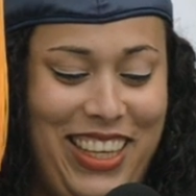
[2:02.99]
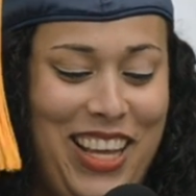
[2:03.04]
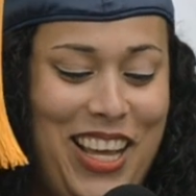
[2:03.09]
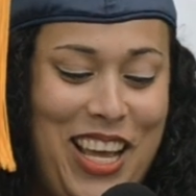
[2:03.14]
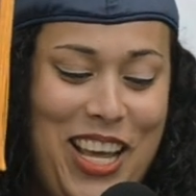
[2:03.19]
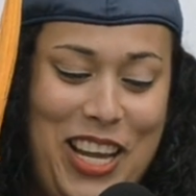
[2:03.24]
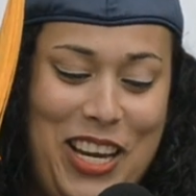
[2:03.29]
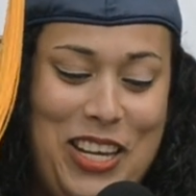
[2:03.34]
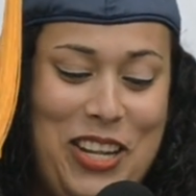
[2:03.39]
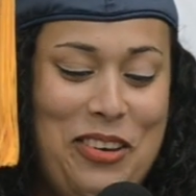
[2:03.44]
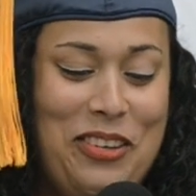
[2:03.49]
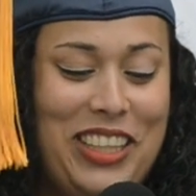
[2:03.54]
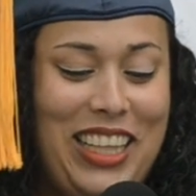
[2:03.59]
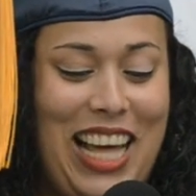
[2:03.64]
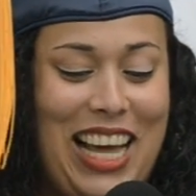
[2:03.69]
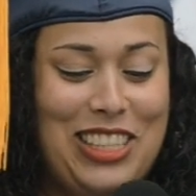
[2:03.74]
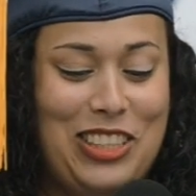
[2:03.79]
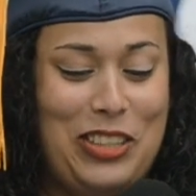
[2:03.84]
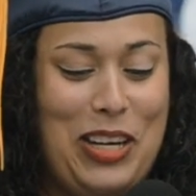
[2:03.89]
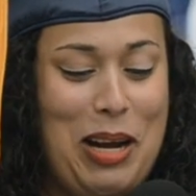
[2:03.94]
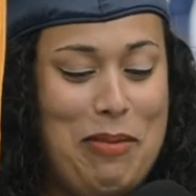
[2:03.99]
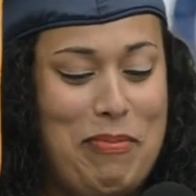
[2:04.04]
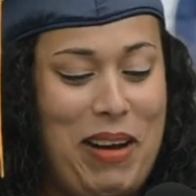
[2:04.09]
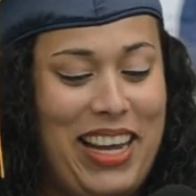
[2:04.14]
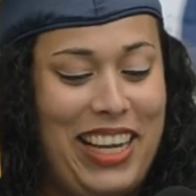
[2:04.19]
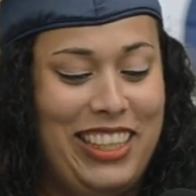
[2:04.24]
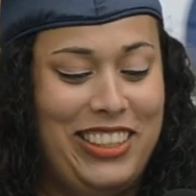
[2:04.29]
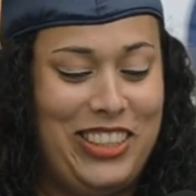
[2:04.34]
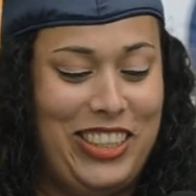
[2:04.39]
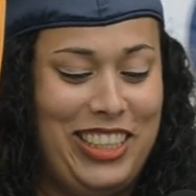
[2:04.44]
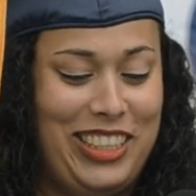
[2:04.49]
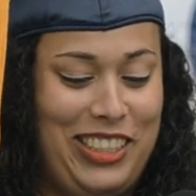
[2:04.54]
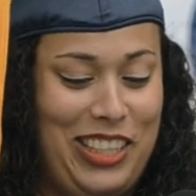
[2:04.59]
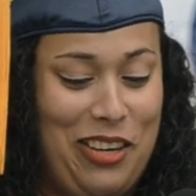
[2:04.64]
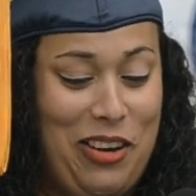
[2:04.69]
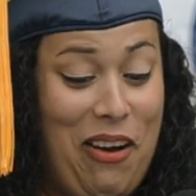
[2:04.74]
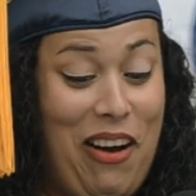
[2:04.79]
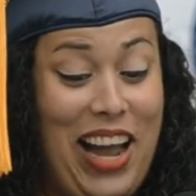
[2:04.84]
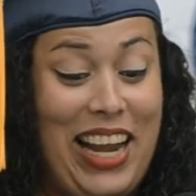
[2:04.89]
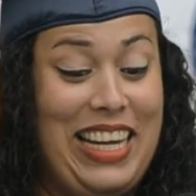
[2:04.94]
a new class grabbed my interest,
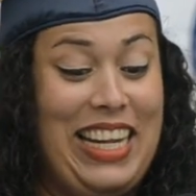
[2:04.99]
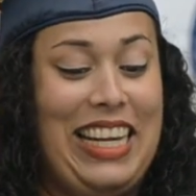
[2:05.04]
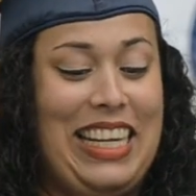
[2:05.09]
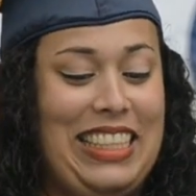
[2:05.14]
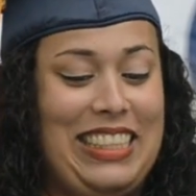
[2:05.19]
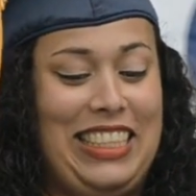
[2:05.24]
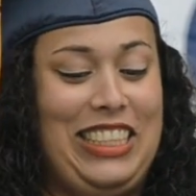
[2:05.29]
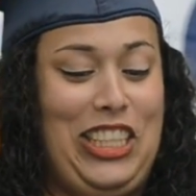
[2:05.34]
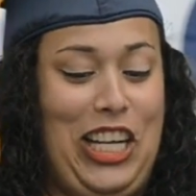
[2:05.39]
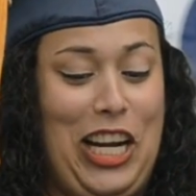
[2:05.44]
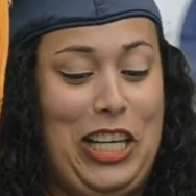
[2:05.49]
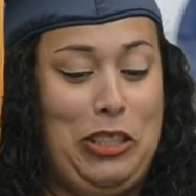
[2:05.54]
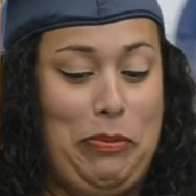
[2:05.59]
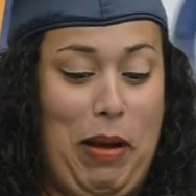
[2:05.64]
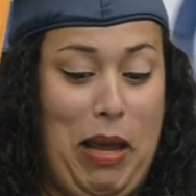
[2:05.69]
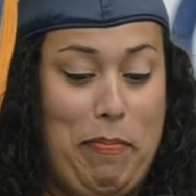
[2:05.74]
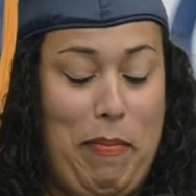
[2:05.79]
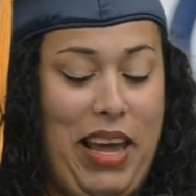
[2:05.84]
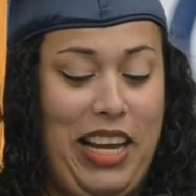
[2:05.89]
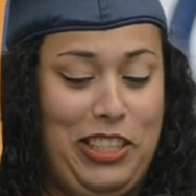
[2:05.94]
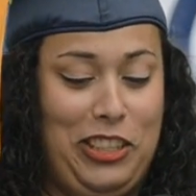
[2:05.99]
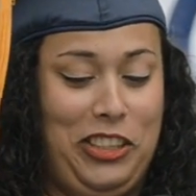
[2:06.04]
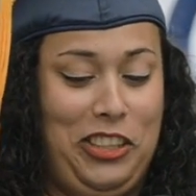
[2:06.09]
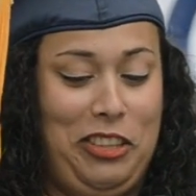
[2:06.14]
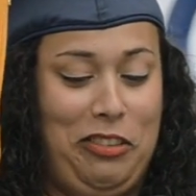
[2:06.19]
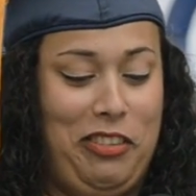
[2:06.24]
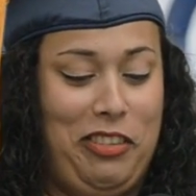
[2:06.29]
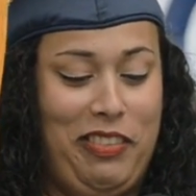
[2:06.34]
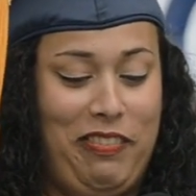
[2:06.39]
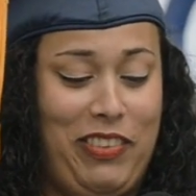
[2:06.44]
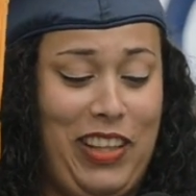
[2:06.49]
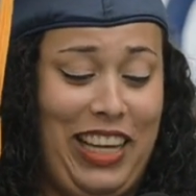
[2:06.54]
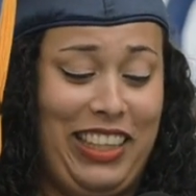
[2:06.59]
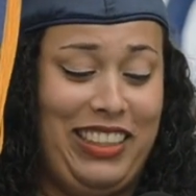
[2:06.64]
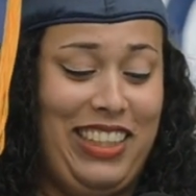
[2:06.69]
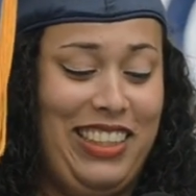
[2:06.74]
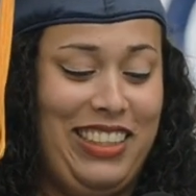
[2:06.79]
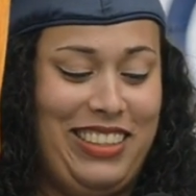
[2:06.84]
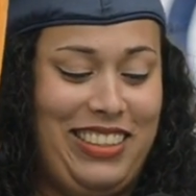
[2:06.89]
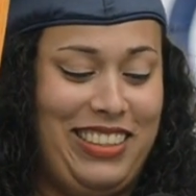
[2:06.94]
so now I needed to change my major to
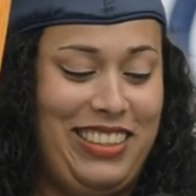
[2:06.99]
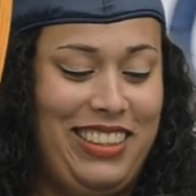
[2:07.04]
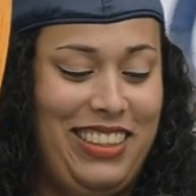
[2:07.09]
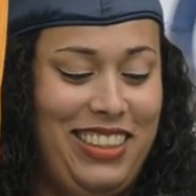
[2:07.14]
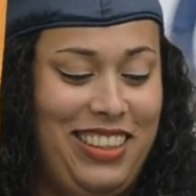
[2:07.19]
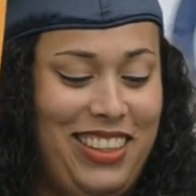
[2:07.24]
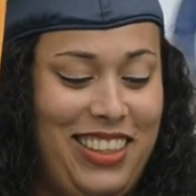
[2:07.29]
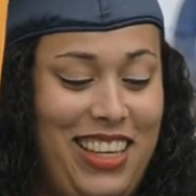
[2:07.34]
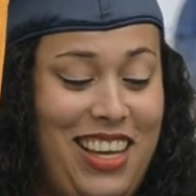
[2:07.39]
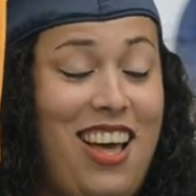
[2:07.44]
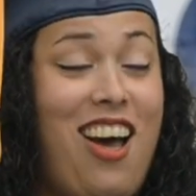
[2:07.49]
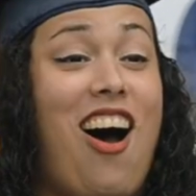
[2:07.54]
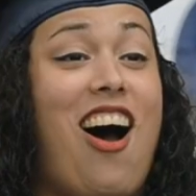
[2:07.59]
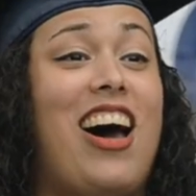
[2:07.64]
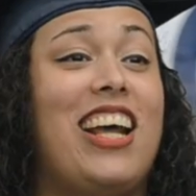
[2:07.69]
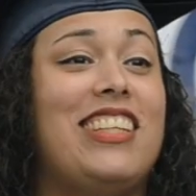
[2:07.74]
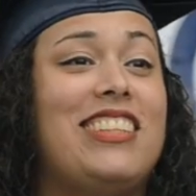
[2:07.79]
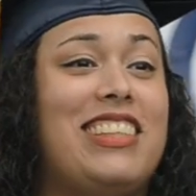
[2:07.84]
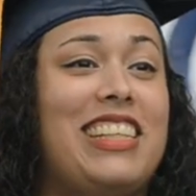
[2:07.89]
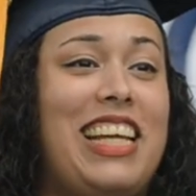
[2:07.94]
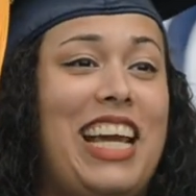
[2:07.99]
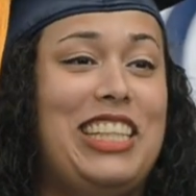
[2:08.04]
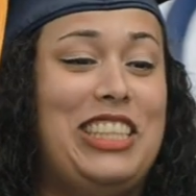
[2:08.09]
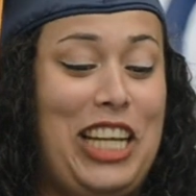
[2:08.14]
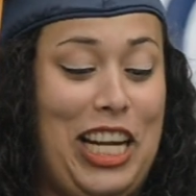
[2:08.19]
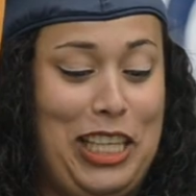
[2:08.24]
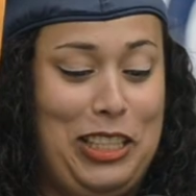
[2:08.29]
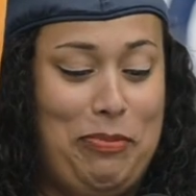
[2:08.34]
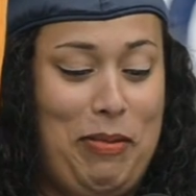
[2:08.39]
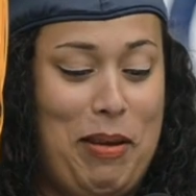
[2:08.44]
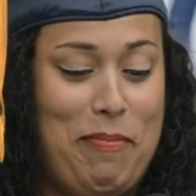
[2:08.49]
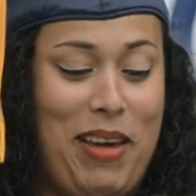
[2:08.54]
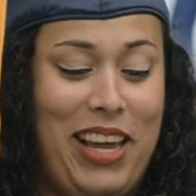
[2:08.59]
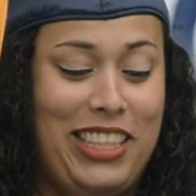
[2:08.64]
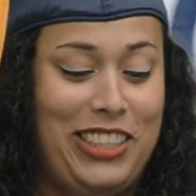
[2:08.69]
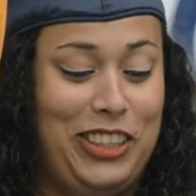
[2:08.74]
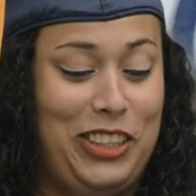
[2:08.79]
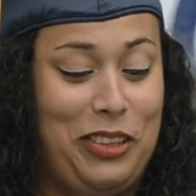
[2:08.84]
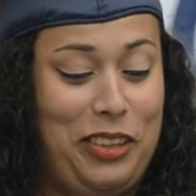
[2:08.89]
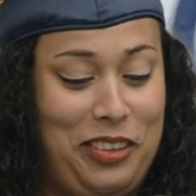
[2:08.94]
reflect this. Honestly, I changed my
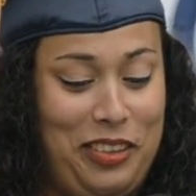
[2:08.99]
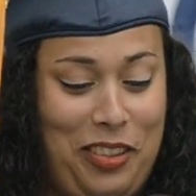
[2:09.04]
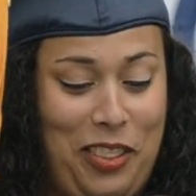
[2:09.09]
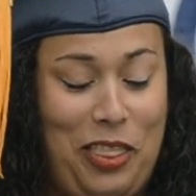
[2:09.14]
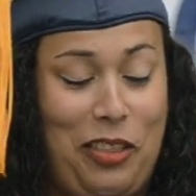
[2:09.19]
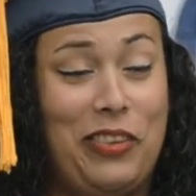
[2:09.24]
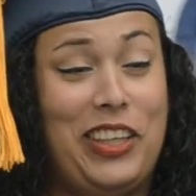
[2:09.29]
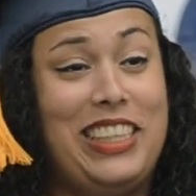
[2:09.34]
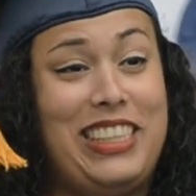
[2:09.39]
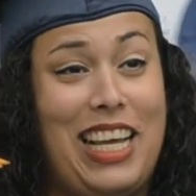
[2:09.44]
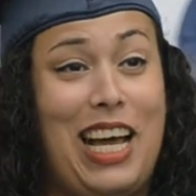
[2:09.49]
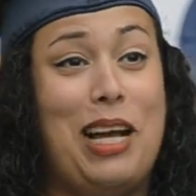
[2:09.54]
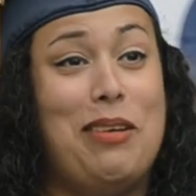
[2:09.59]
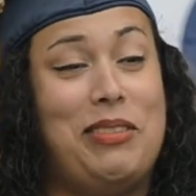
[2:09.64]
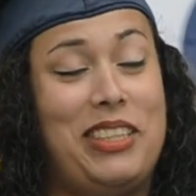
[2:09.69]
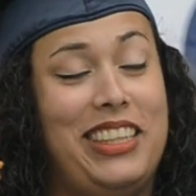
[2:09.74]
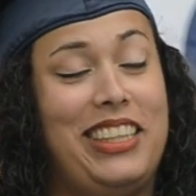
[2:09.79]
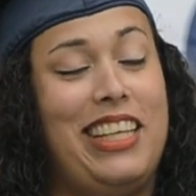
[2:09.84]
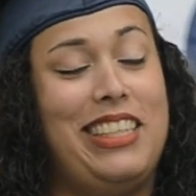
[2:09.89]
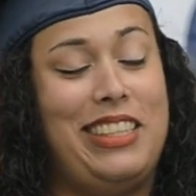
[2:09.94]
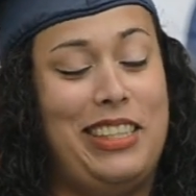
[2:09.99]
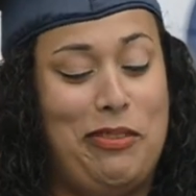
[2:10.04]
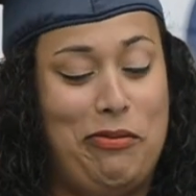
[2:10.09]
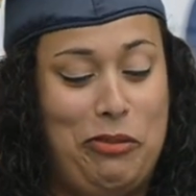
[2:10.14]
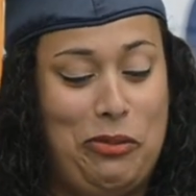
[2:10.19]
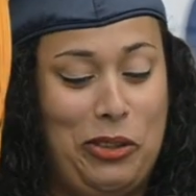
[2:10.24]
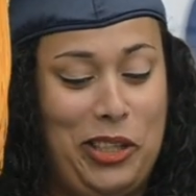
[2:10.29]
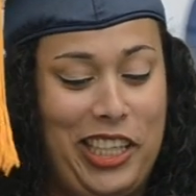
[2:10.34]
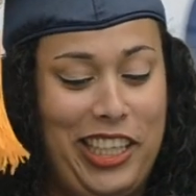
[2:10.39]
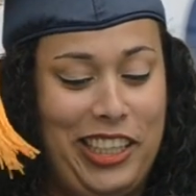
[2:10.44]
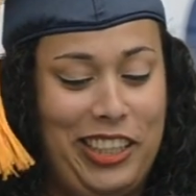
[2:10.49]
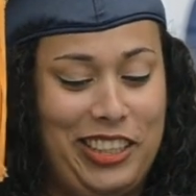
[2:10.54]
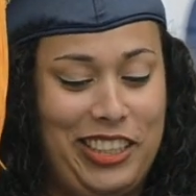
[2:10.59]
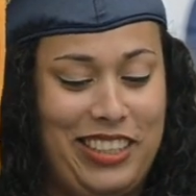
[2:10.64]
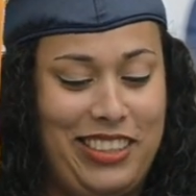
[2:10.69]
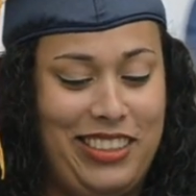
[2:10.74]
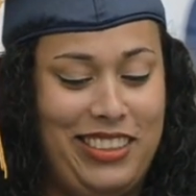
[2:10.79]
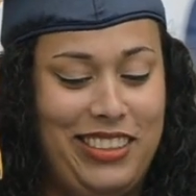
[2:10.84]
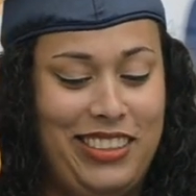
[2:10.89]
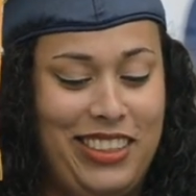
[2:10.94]
major 3 times in less than 4
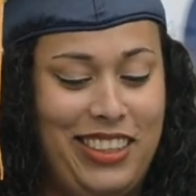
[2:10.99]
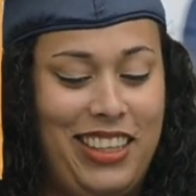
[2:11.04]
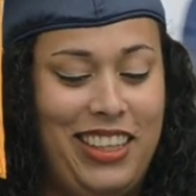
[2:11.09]
years.